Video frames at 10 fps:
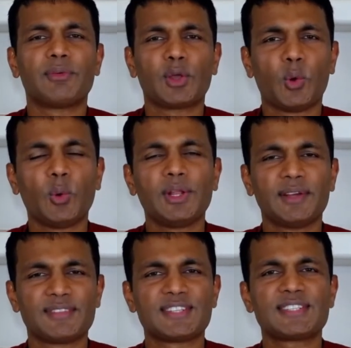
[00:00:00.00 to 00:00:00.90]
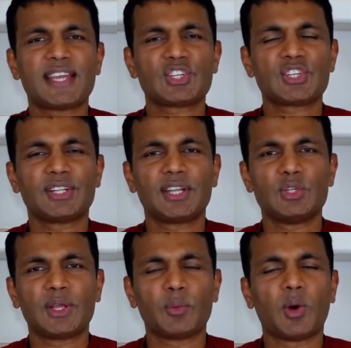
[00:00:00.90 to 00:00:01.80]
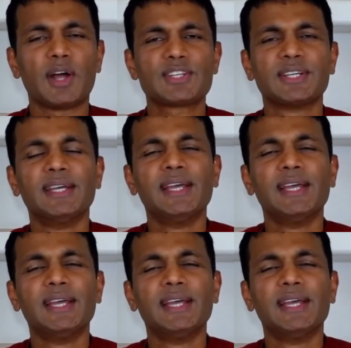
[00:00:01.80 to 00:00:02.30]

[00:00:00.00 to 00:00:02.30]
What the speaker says: recording of the session that you can watch